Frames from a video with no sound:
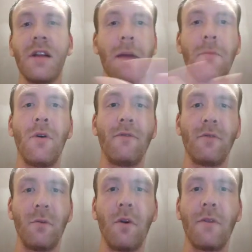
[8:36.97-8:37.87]
you'll get more of
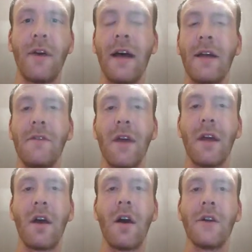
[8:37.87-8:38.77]
a reward for handing
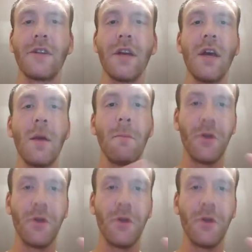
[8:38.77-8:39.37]
their cards.